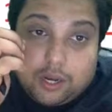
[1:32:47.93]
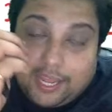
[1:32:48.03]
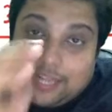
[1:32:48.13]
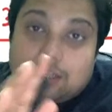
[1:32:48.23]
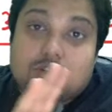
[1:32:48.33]

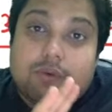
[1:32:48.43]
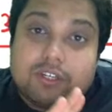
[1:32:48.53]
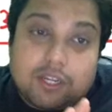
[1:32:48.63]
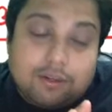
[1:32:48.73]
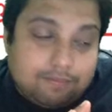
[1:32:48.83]
Take this
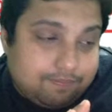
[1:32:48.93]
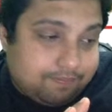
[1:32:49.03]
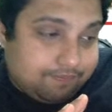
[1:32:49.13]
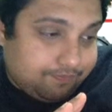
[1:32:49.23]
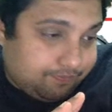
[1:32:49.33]
question.
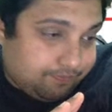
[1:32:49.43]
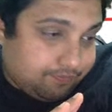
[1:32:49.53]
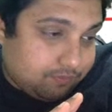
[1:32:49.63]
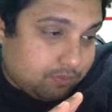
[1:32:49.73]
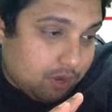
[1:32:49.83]

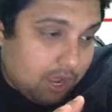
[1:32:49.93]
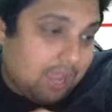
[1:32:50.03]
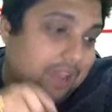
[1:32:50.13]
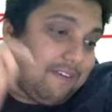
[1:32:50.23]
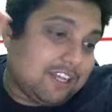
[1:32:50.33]

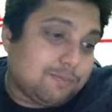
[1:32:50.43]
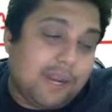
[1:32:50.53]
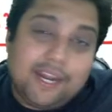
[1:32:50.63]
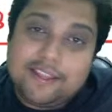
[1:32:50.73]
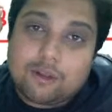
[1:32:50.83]
I have
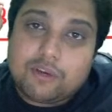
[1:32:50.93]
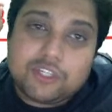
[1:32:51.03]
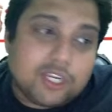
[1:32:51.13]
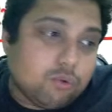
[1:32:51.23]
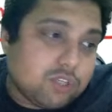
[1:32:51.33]
explained the
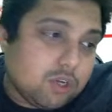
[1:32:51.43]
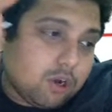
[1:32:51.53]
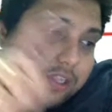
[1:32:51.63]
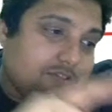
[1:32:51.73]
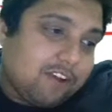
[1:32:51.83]
question using
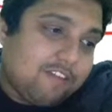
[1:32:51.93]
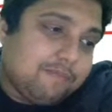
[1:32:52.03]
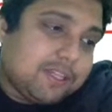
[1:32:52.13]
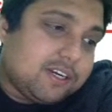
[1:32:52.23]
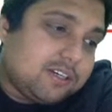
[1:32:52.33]
all the 5
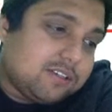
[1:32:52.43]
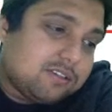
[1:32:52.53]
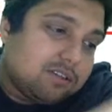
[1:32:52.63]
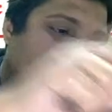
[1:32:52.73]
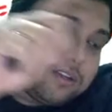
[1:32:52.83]
methods.